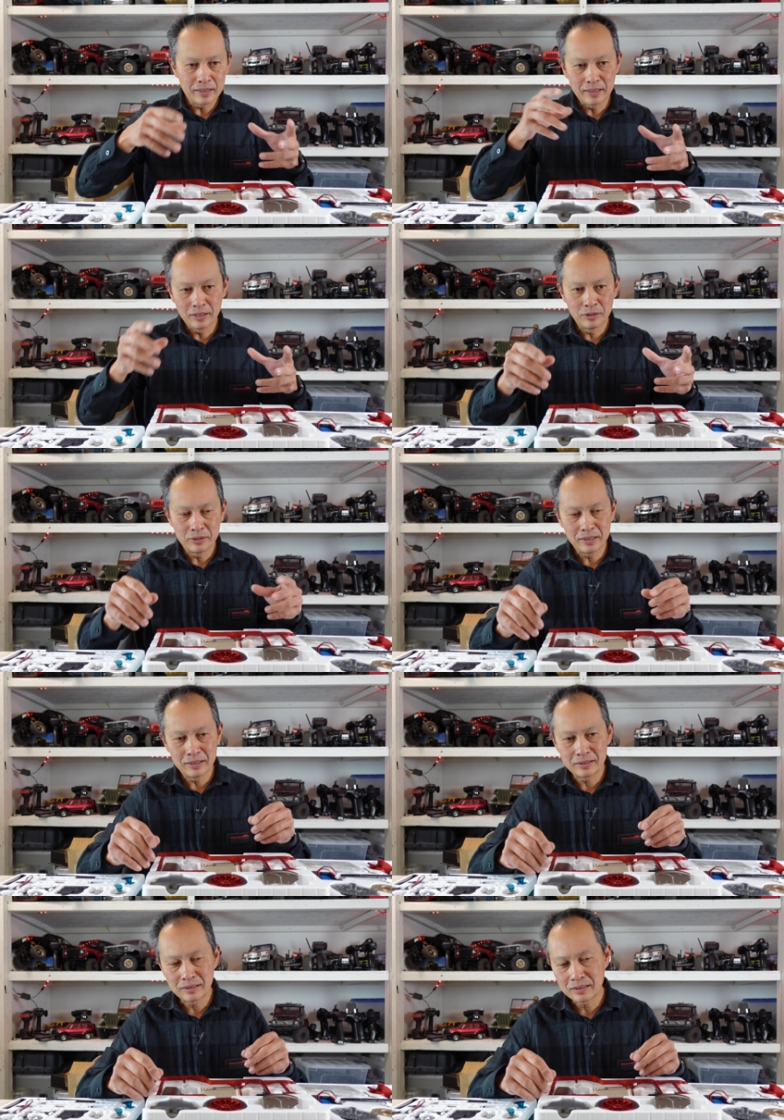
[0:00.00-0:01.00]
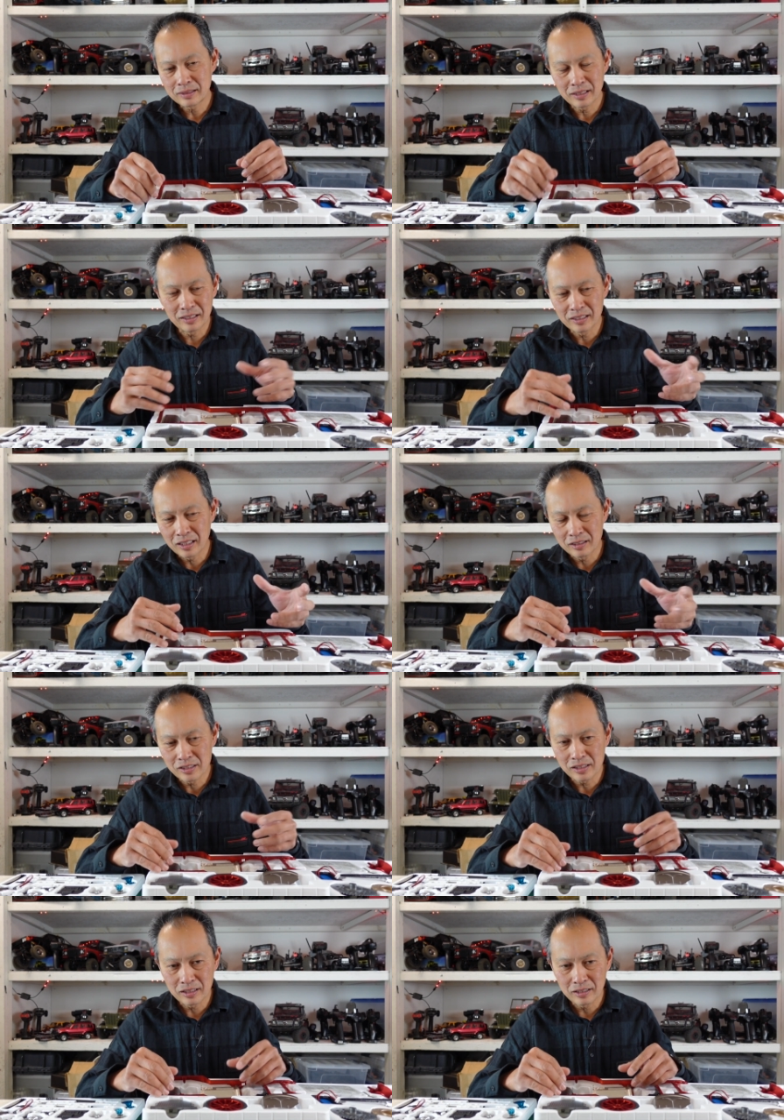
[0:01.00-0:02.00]
You know, hundred dollar
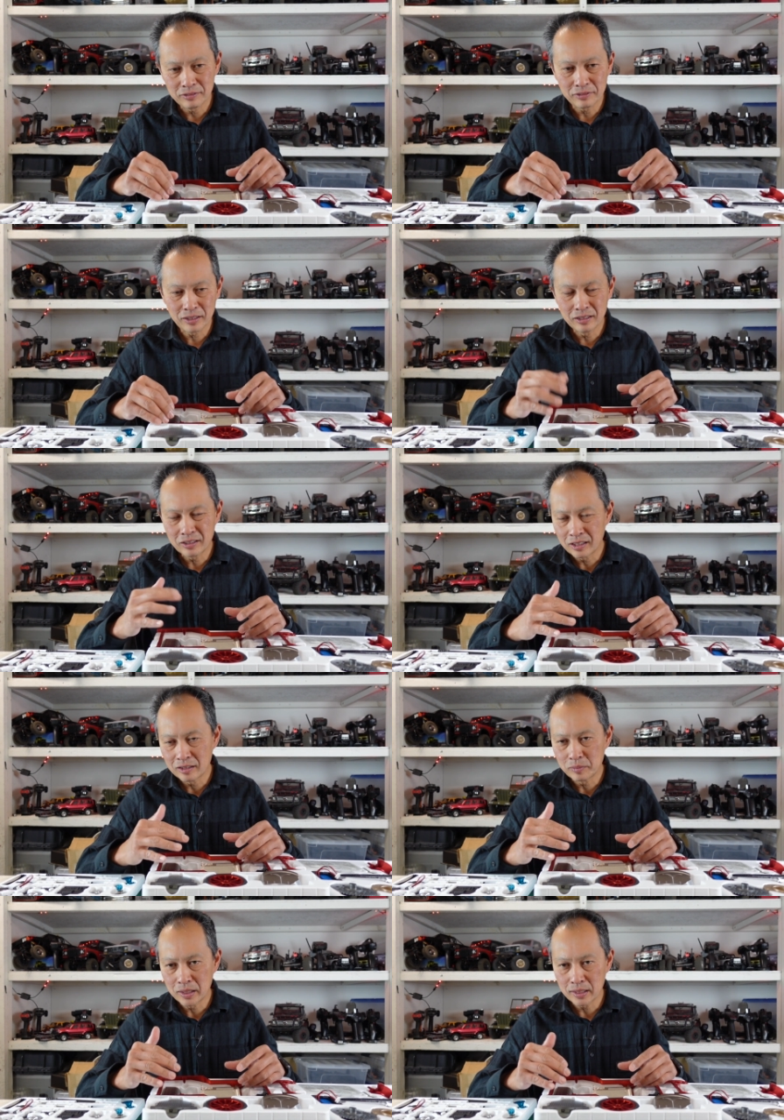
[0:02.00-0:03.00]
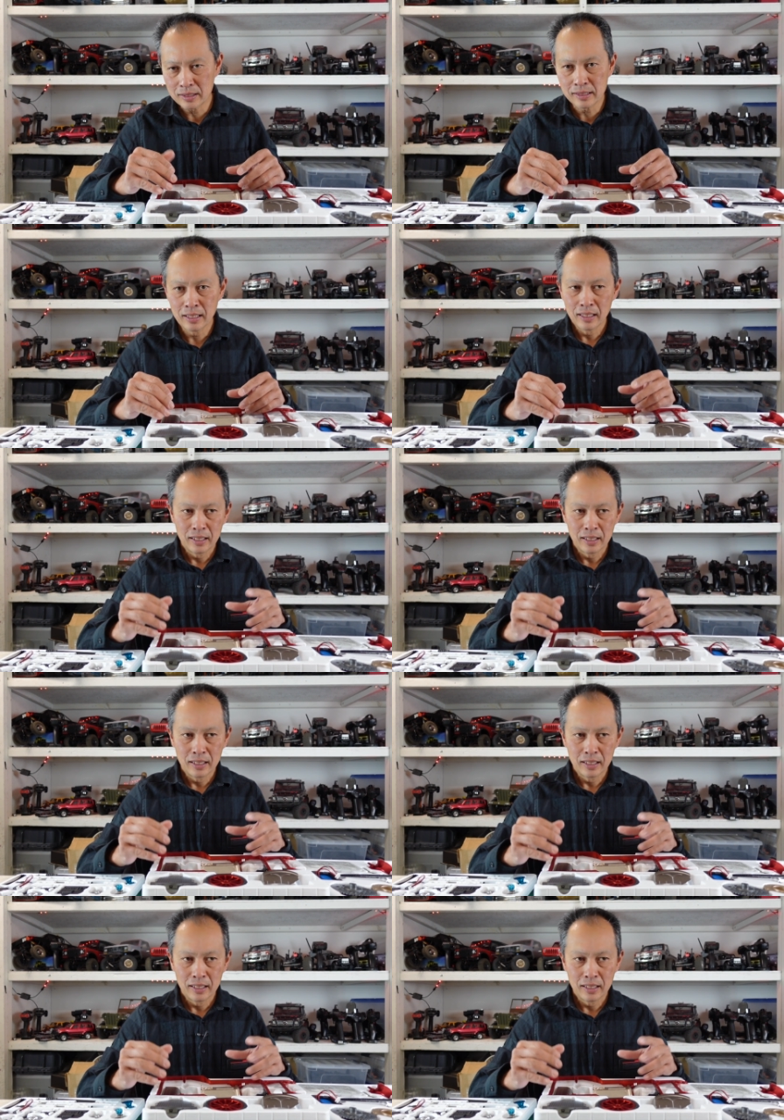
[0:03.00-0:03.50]
stuff, under a hundred bucks.